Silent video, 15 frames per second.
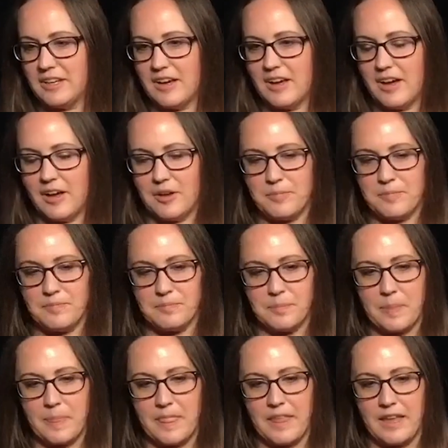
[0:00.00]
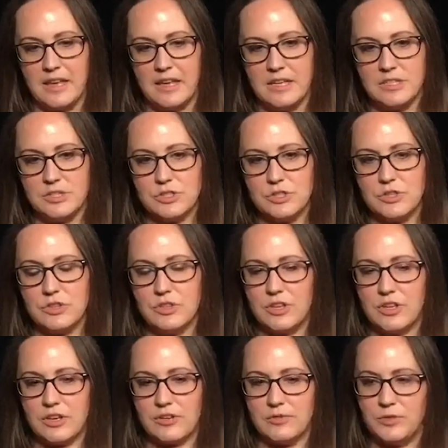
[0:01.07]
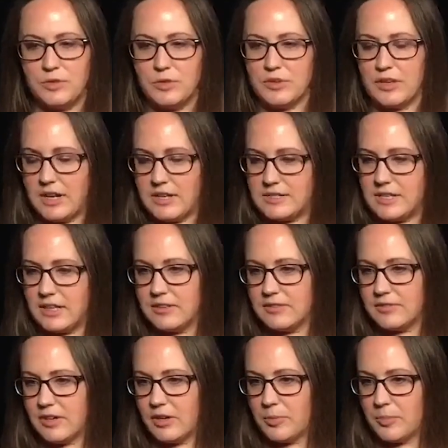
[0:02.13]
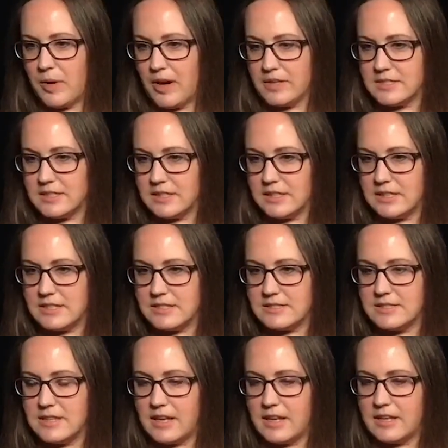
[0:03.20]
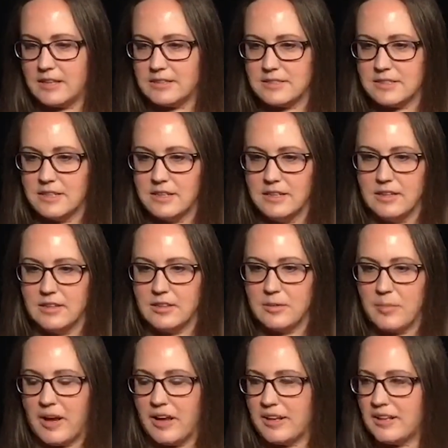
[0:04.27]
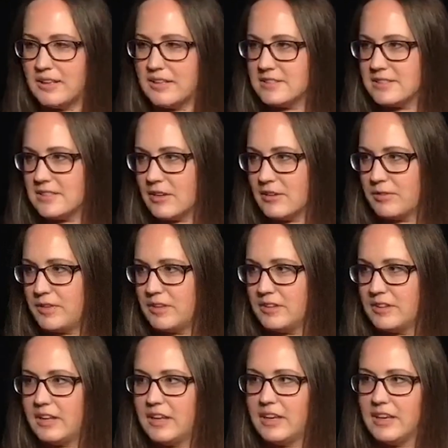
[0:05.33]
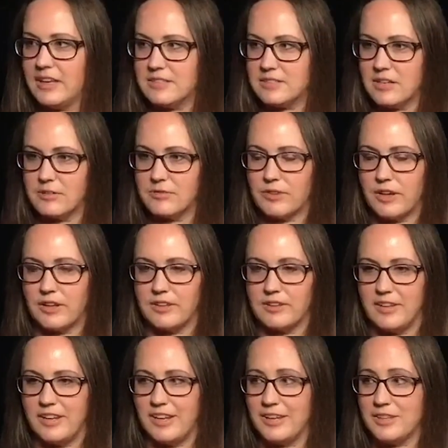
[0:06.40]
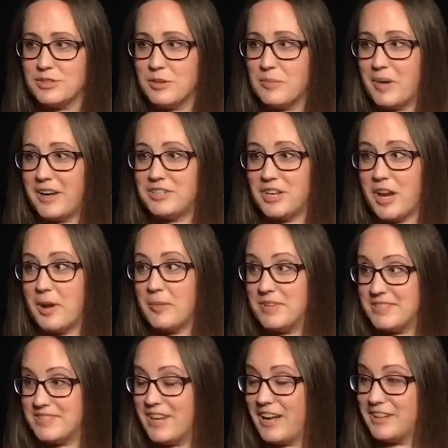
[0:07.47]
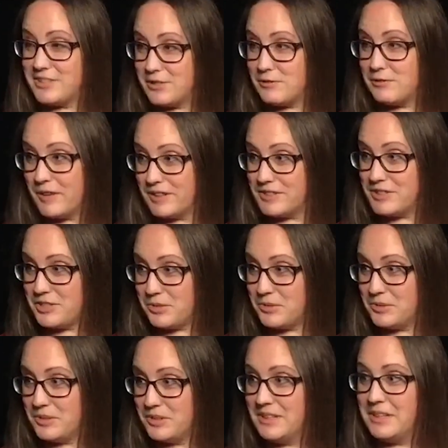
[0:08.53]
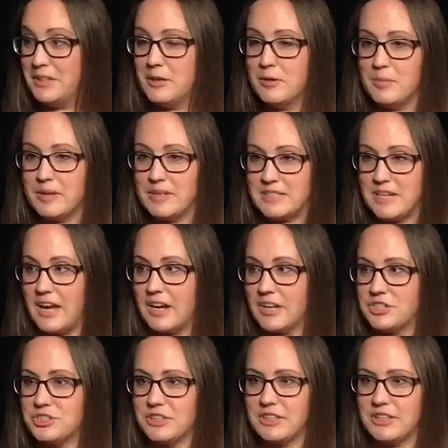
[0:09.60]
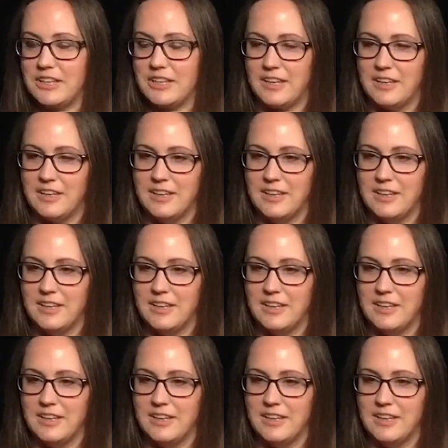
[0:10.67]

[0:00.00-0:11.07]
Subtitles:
Yeah. The view that I take of chiropractic is that the body is self-healing and self-regulating. So my job is not to fix you, but to actually